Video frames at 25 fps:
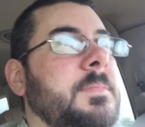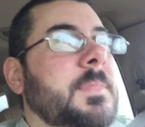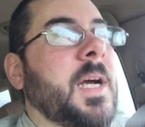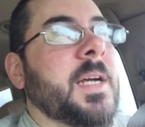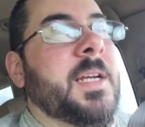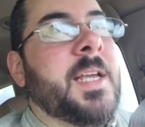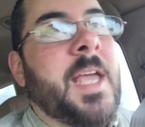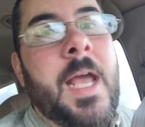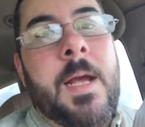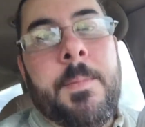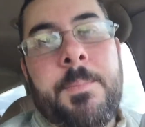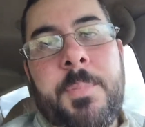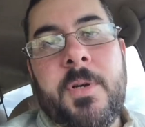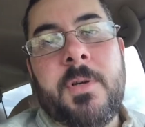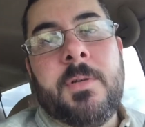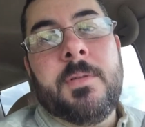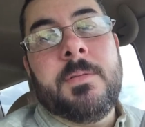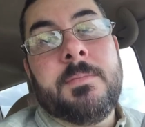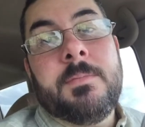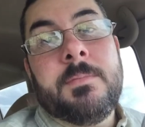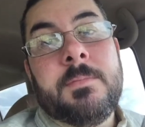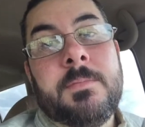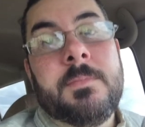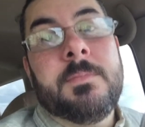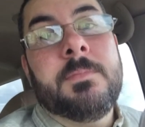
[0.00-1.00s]
a camper
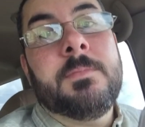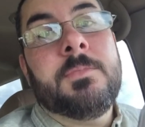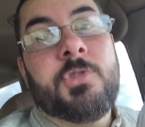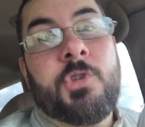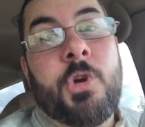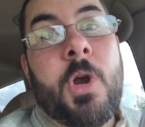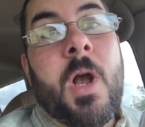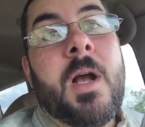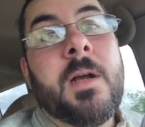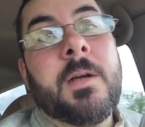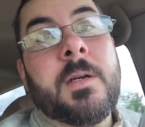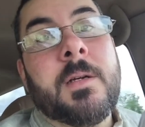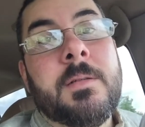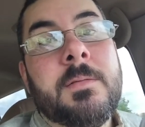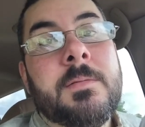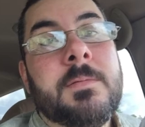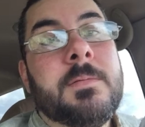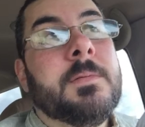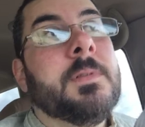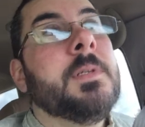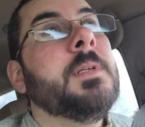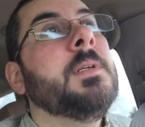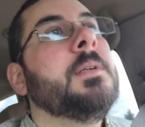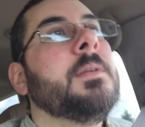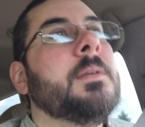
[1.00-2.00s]
truck,
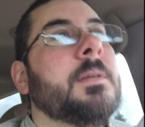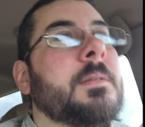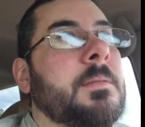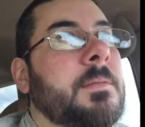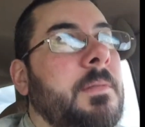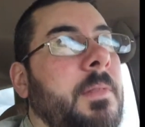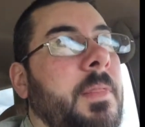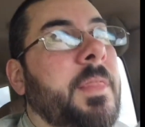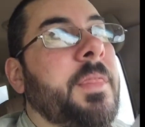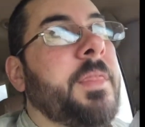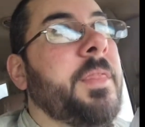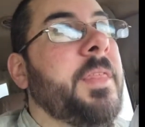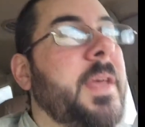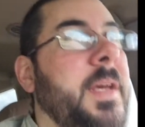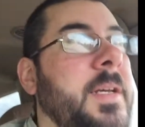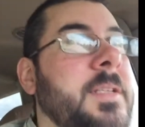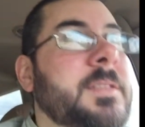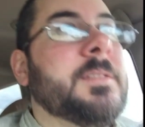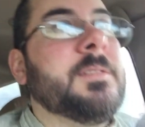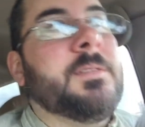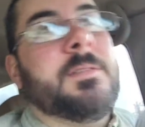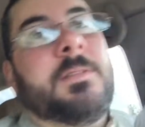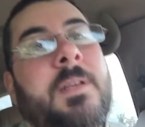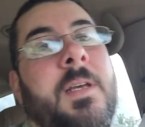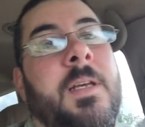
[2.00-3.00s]

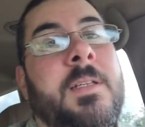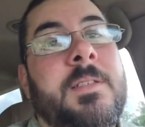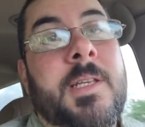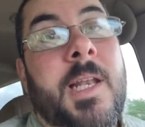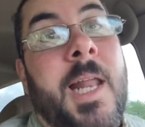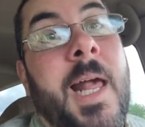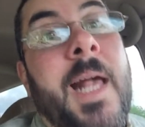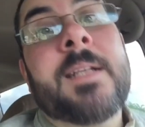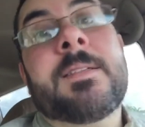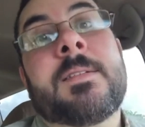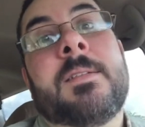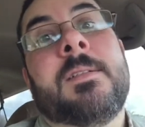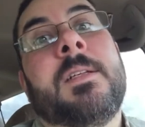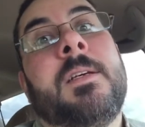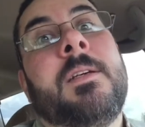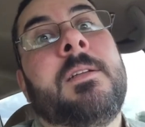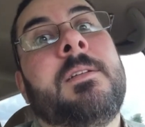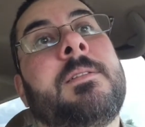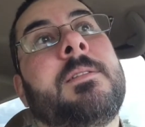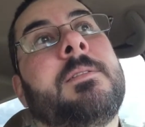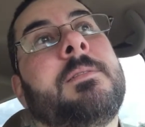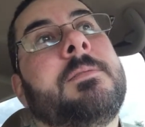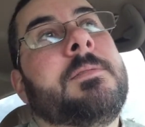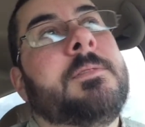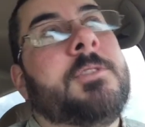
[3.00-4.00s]
this is an
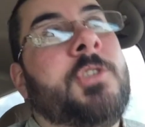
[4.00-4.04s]
excellent